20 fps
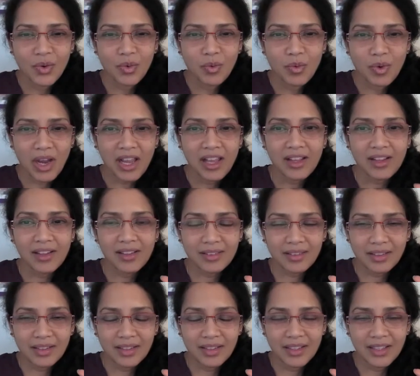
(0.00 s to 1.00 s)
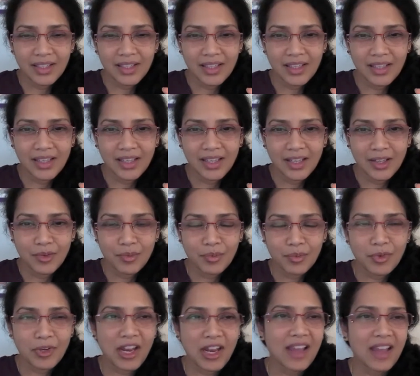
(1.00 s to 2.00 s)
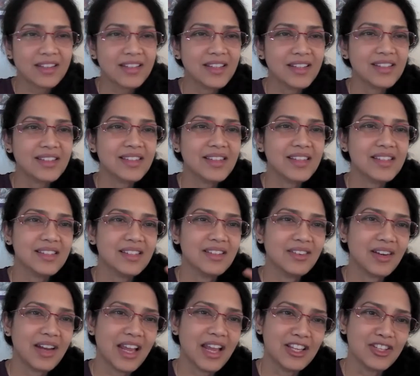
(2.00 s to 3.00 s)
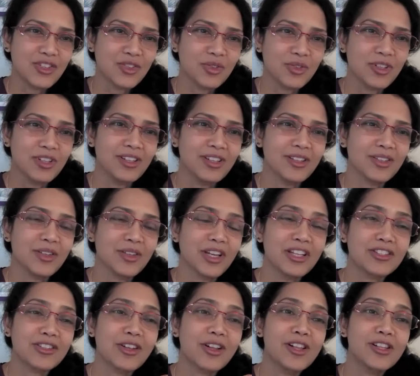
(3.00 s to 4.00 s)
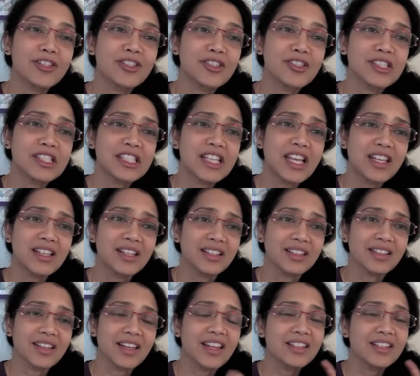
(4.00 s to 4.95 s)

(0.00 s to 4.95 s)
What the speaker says: while practice is gradual, it's also sudden.